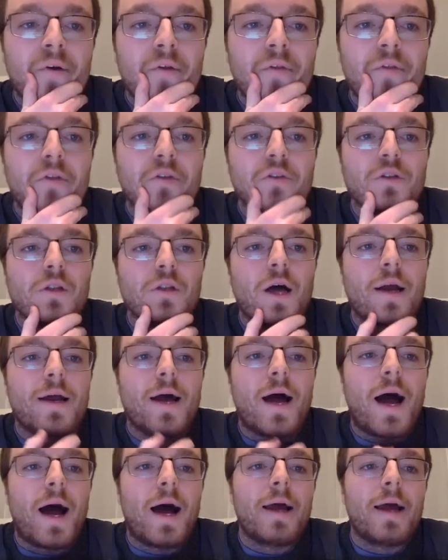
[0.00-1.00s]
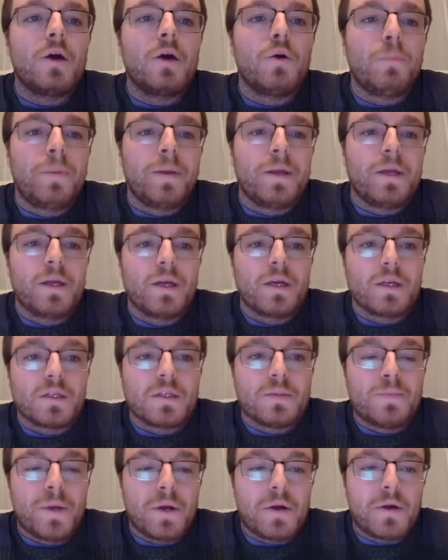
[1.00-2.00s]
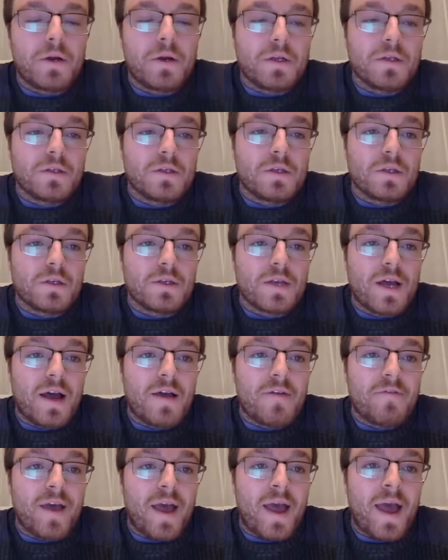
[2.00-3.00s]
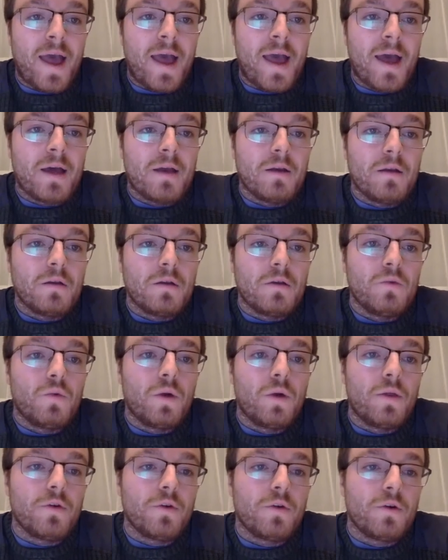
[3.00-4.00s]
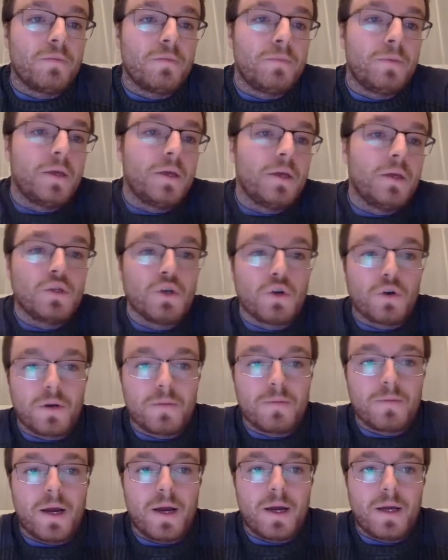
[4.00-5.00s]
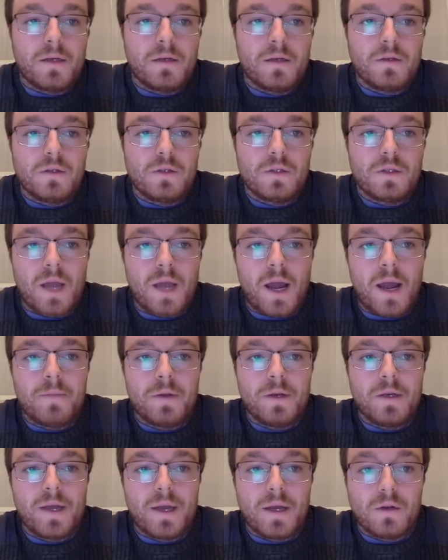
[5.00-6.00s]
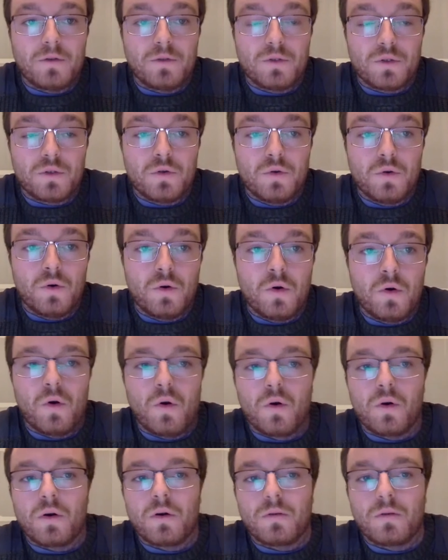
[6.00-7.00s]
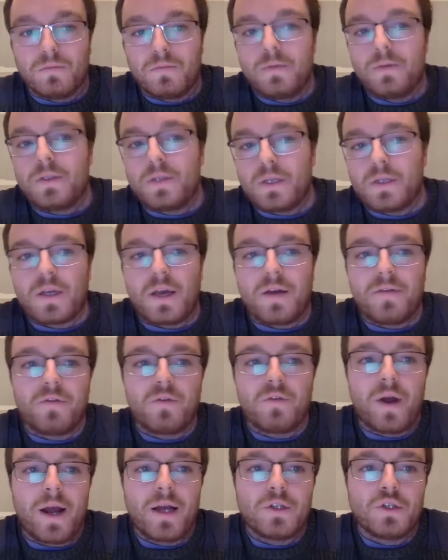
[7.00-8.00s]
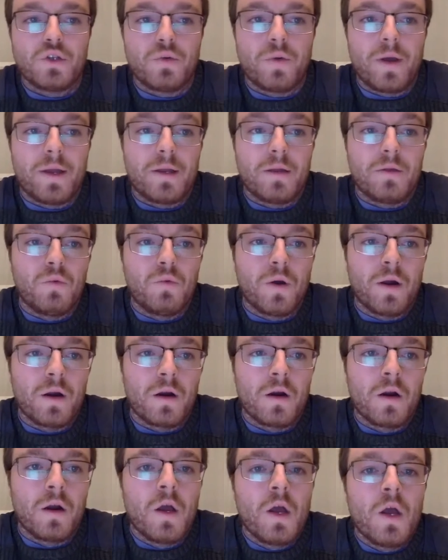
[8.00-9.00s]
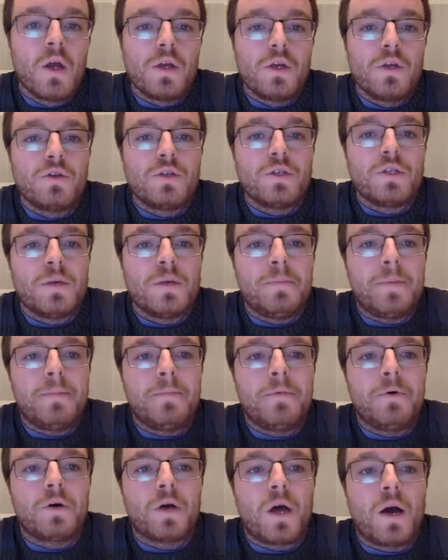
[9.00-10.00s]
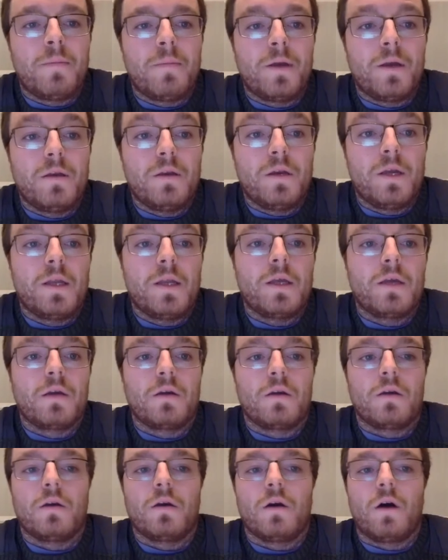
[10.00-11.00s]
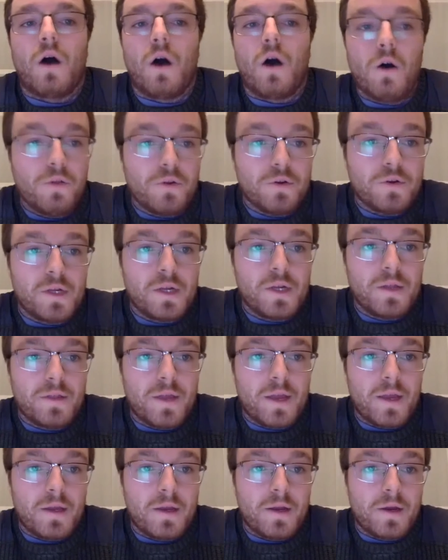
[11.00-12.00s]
there's a lot of eye-opening experiences I've had, whether it be during my time in dental school or since I've graduated, where you see people come in needing all their teeth taken